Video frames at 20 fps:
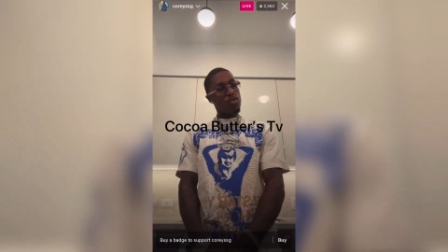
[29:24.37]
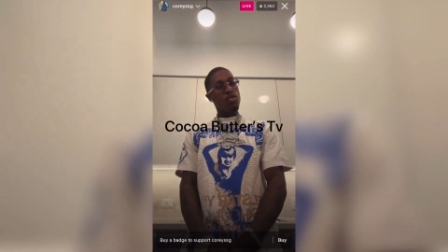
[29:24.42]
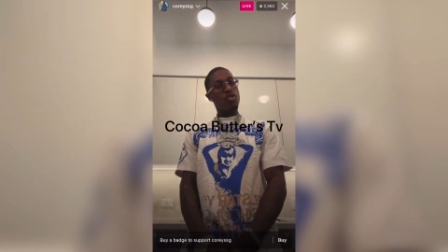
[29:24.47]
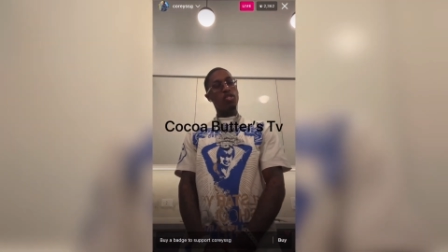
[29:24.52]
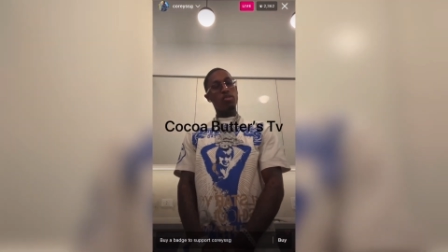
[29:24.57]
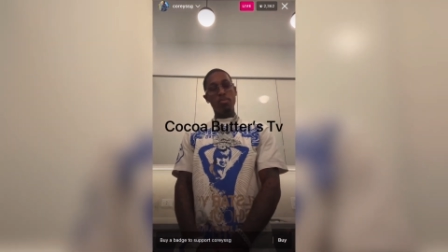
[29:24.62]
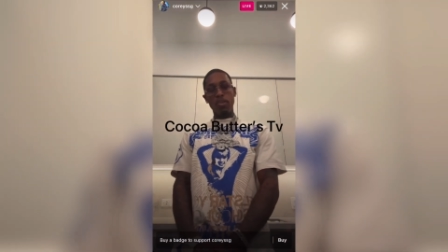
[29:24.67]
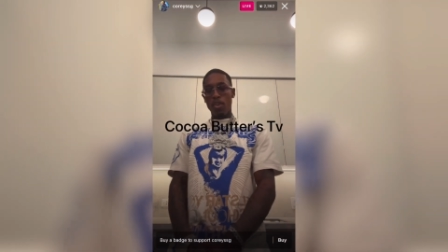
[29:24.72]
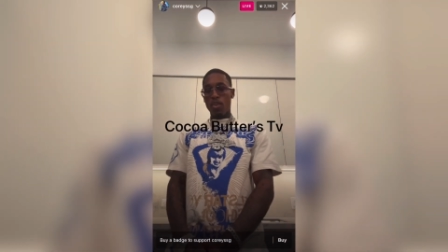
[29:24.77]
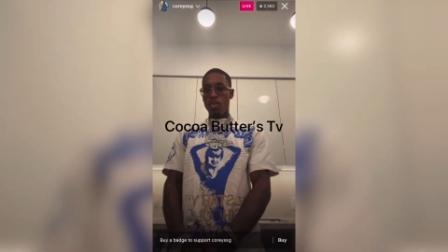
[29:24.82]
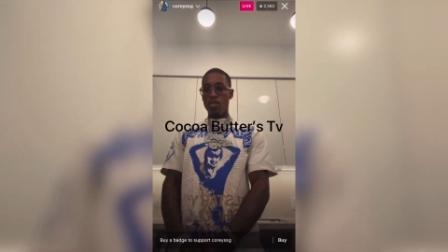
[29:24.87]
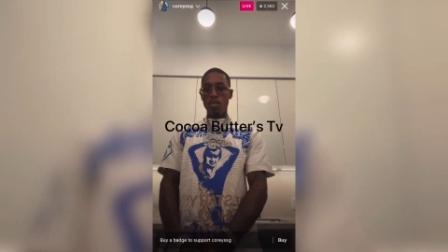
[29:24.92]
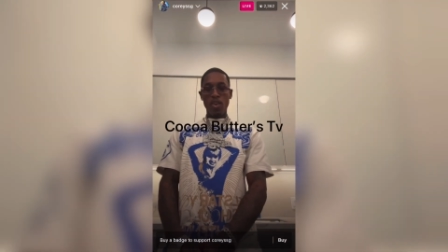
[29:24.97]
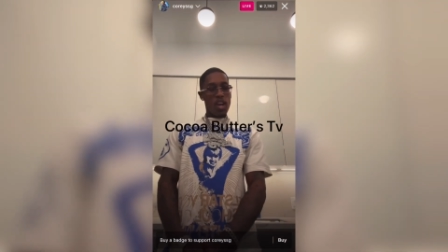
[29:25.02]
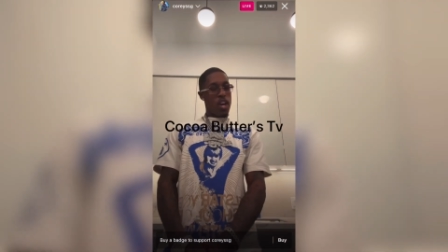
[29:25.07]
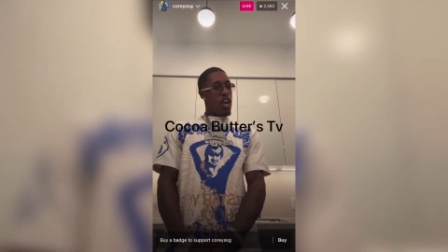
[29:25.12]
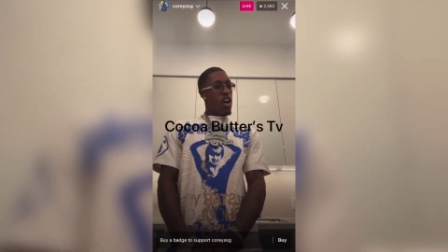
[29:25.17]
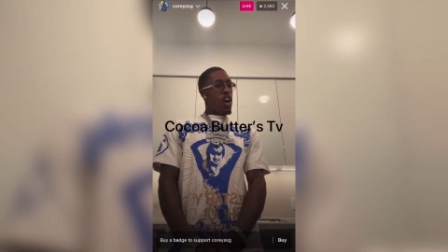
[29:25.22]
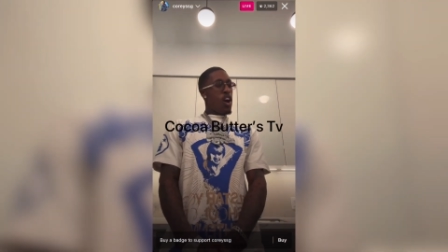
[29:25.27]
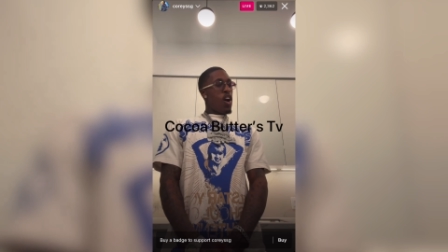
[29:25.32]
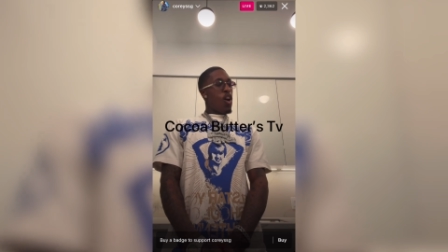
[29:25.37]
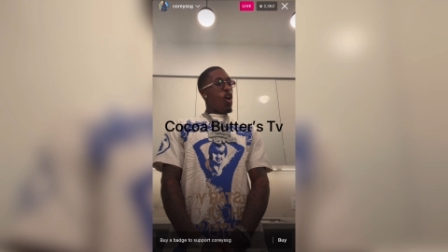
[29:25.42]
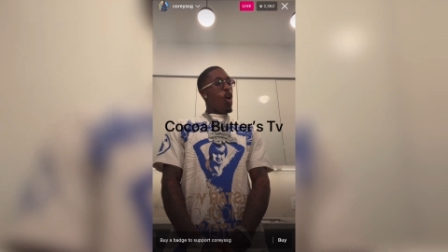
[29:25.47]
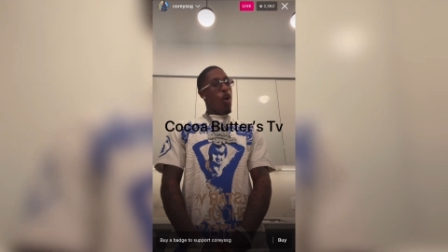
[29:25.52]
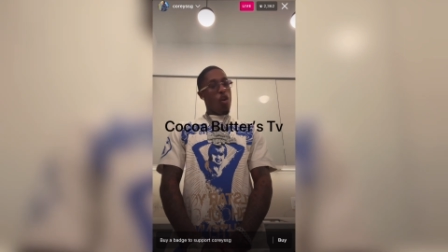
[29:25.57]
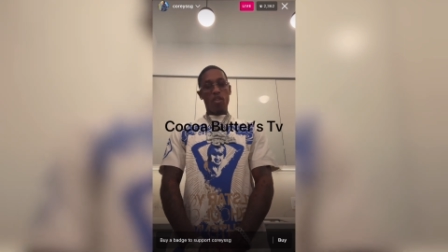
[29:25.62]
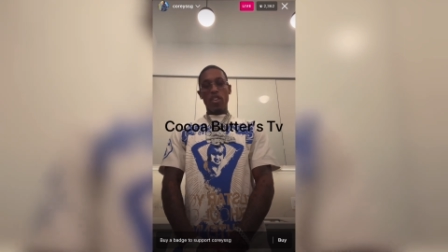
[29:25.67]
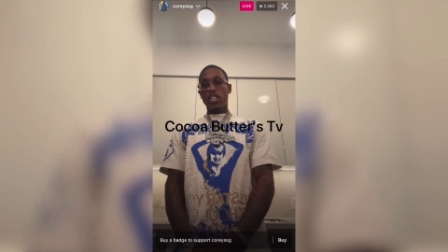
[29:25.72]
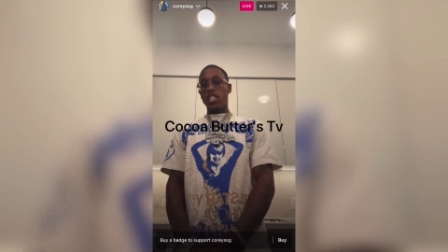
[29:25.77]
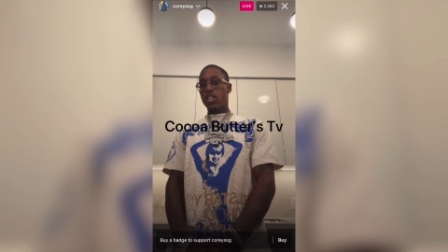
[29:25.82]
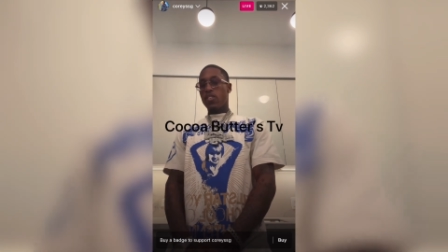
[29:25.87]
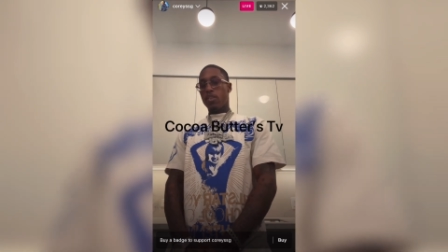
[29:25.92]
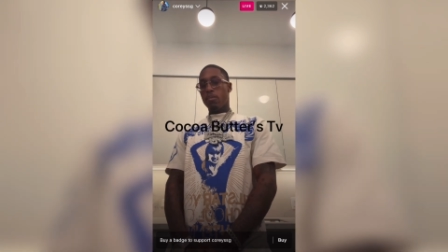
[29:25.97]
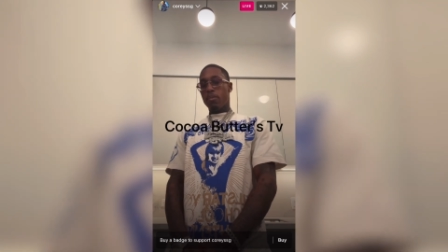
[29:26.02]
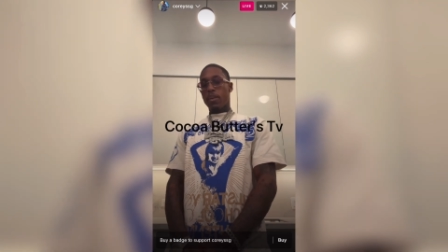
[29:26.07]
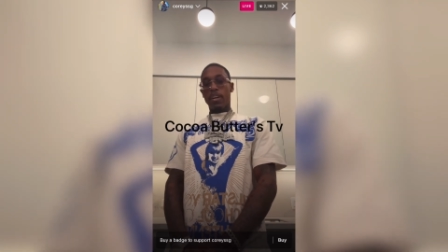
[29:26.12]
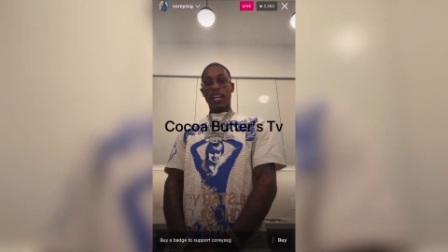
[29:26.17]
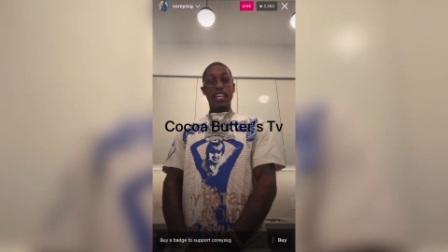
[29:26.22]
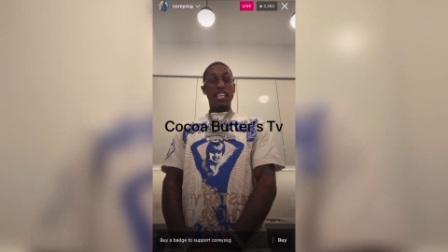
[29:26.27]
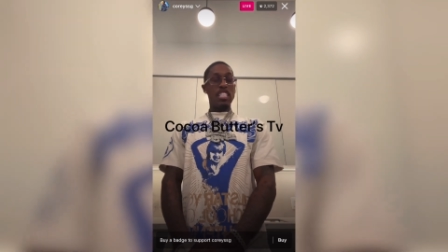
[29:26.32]
good news, bro. Hopefully,
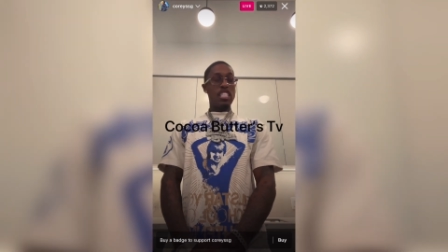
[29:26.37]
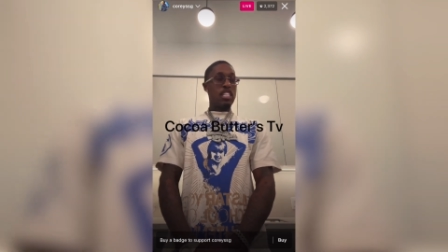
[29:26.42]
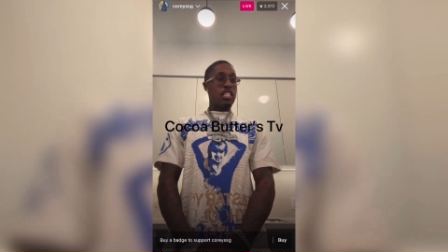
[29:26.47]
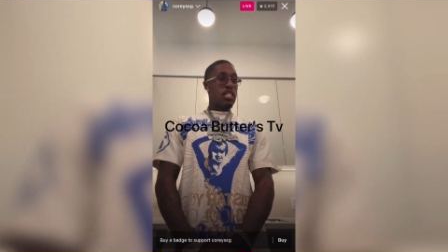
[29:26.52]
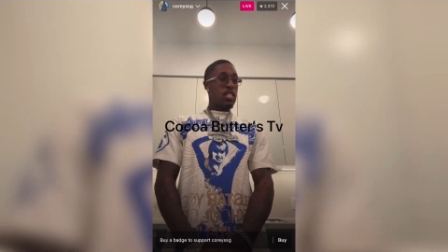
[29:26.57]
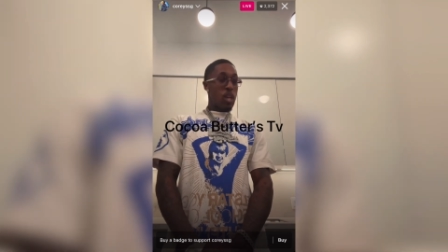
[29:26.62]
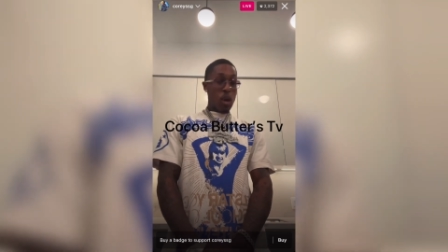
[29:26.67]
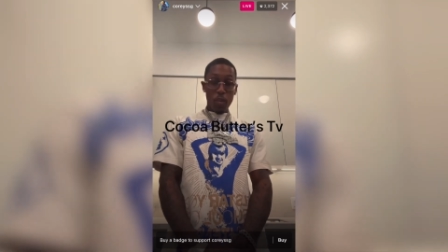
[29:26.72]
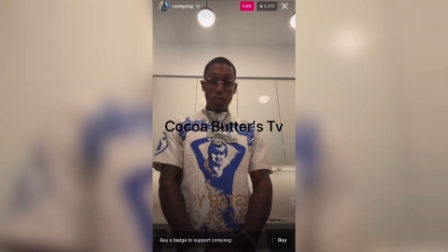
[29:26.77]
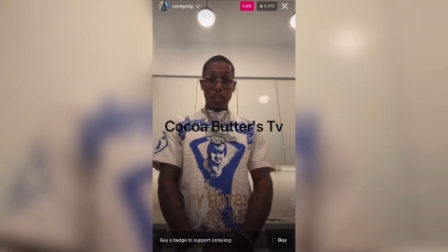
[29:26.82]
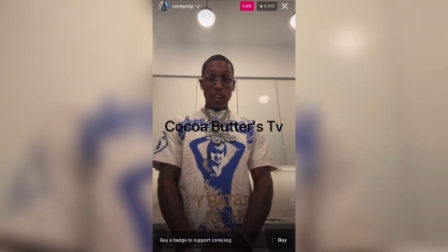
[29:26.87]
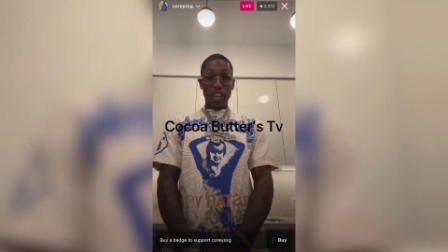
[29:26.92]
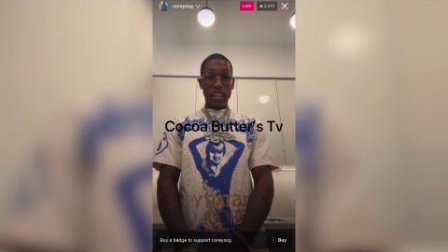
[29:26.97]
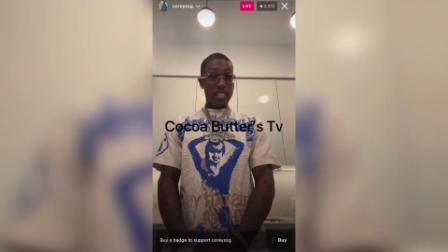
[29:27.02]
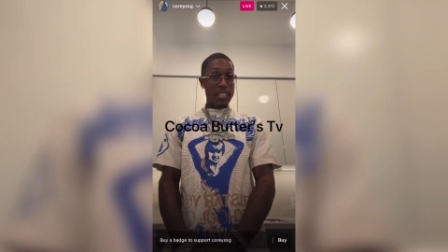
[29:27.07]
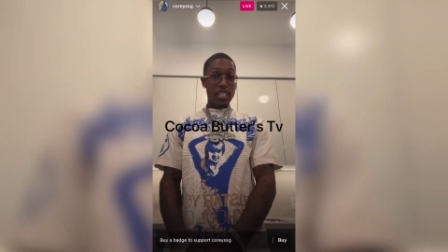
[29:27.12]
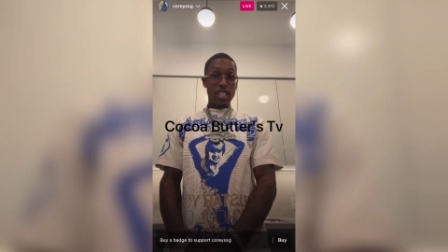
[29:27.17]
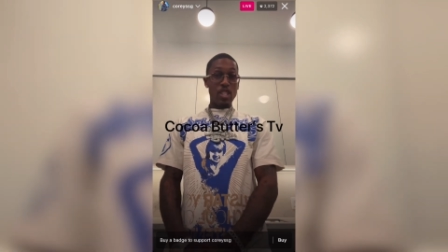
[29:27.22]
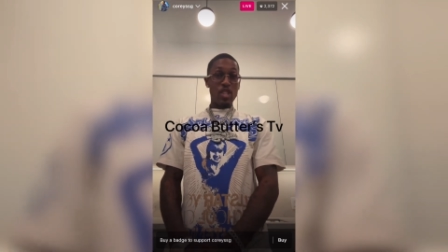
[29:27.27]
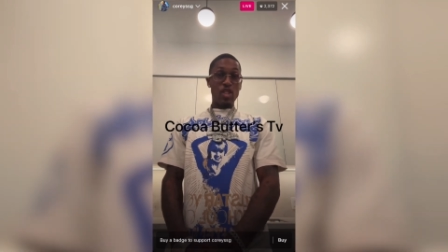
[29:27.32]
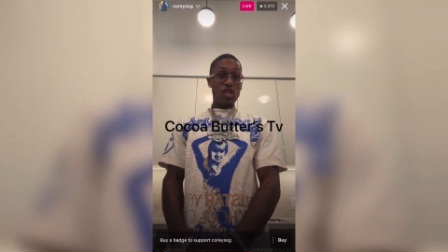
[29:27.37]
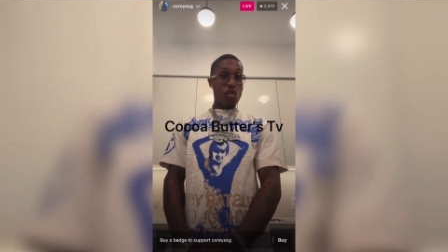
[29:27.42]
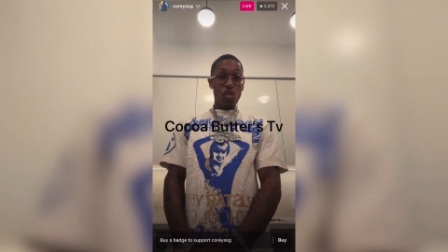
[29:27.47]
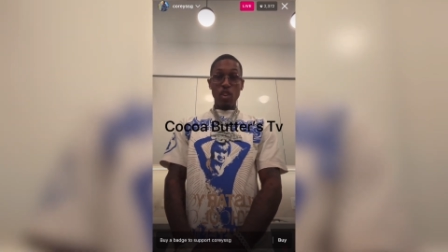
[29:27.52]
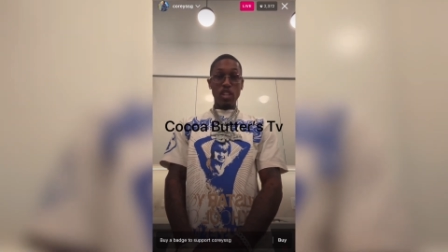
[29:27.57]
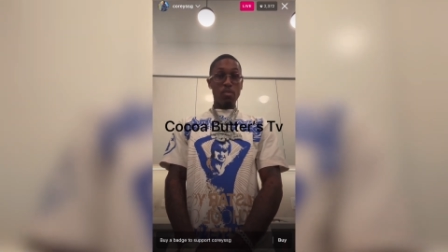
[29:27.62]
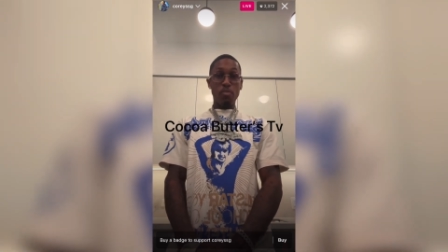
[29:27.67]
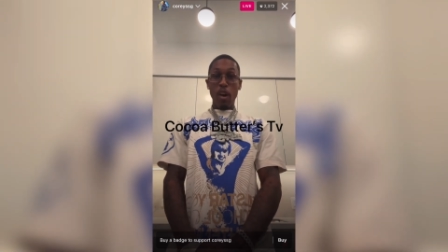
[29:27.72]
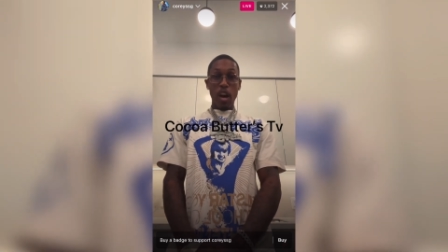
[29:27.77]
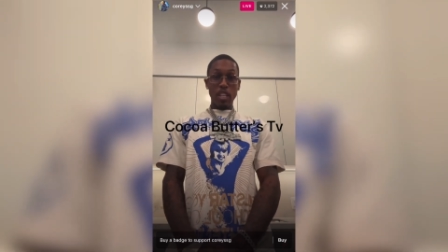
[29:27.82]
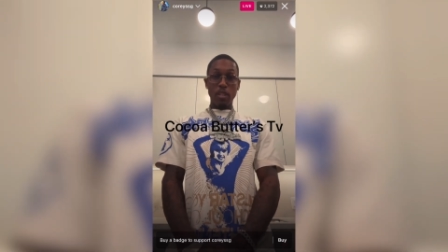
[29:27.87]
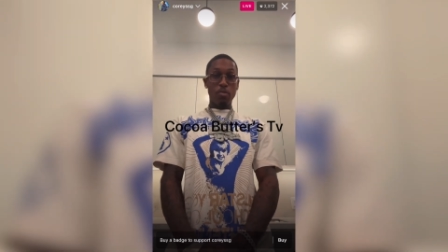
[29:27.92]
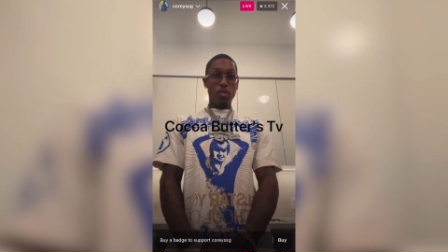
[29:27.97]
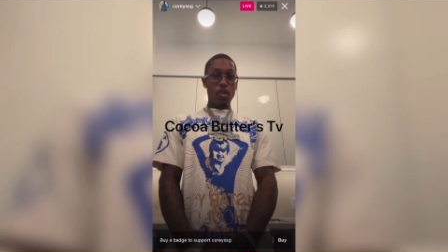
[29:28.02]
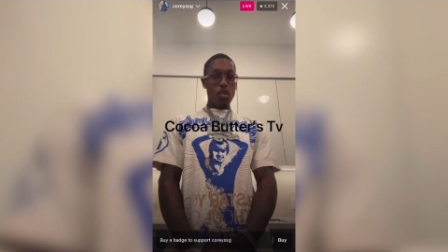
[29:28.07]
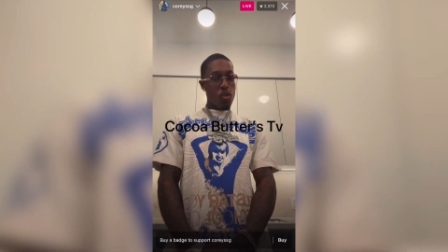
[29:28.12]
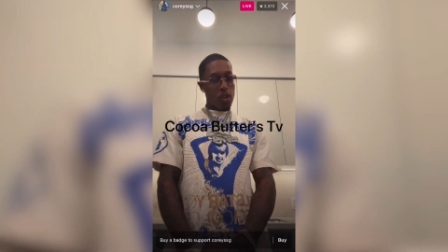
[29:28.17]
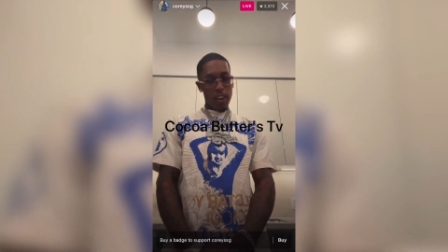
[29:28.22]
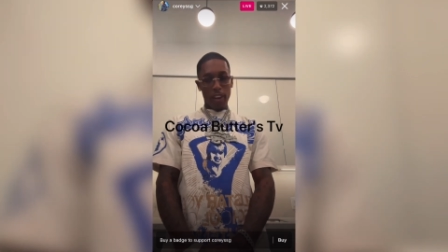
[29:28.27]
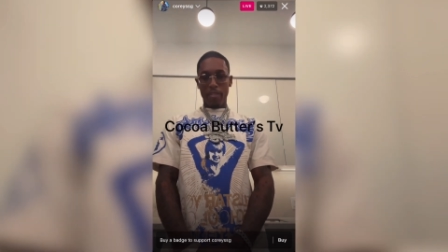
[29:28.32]
she can get something soon as
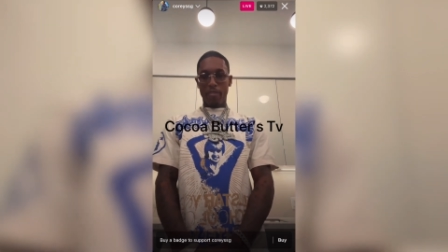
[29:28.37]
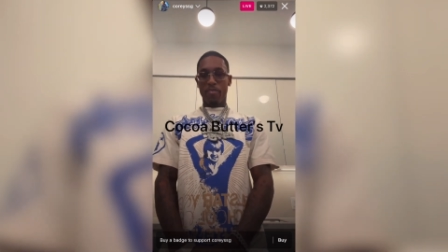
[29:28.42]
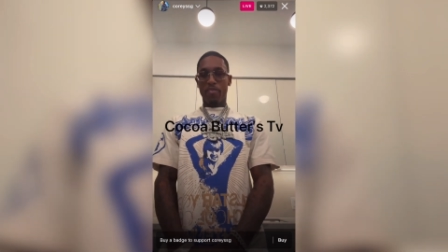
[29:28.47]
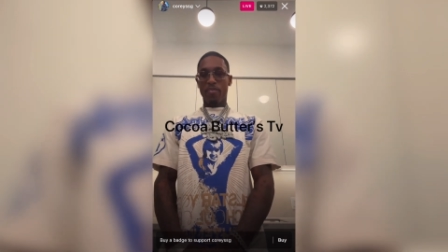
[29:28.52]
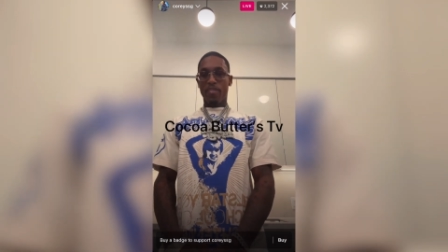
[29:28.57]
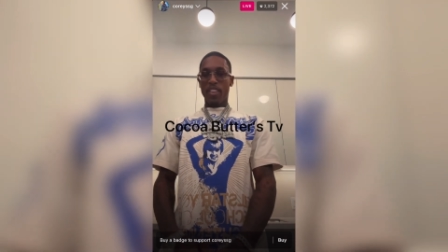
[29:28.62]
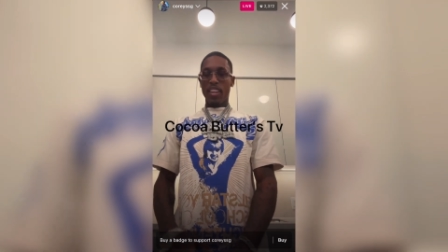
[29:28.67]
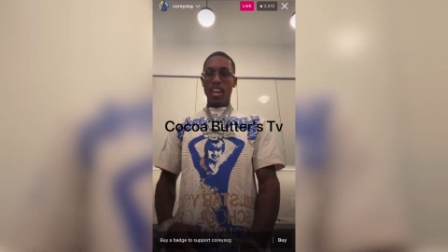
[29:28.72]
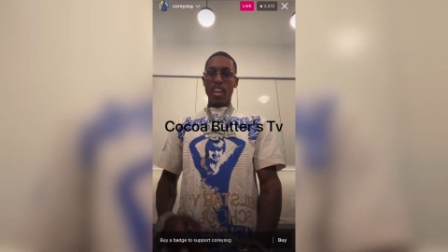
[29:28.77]
possible, quick.